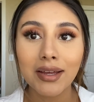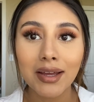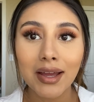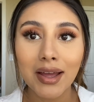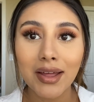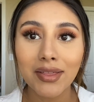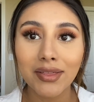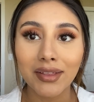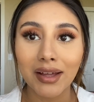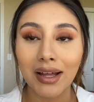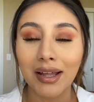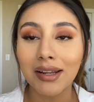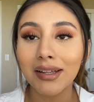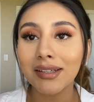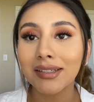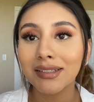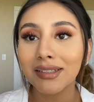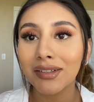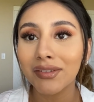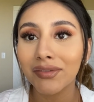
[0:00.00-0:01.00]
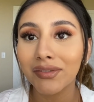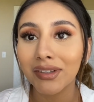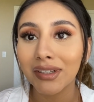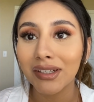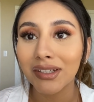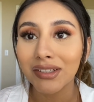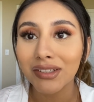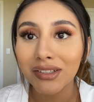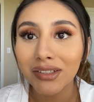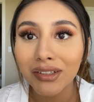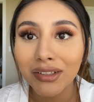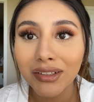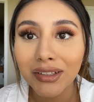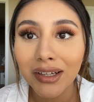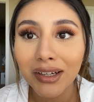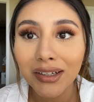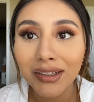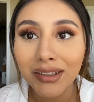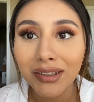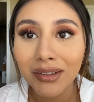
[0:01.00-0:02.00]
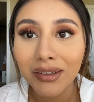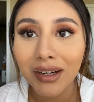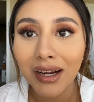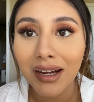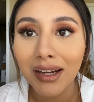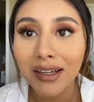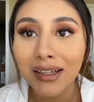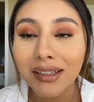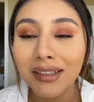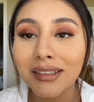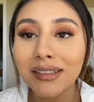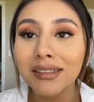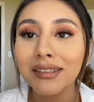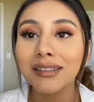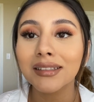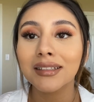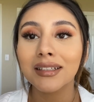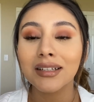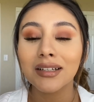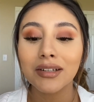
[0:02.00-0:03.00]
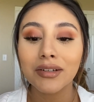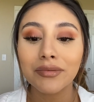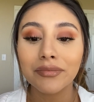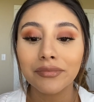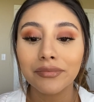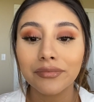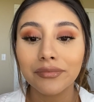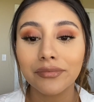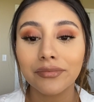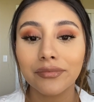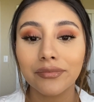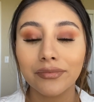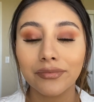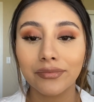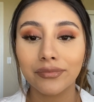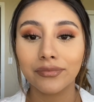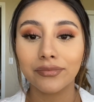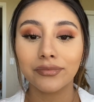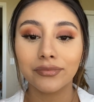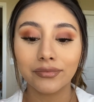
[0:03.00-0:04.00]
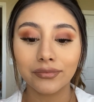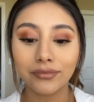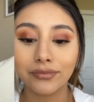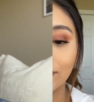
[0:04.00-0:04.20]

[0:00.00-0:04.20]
and that is the finished look, you guys. I hope you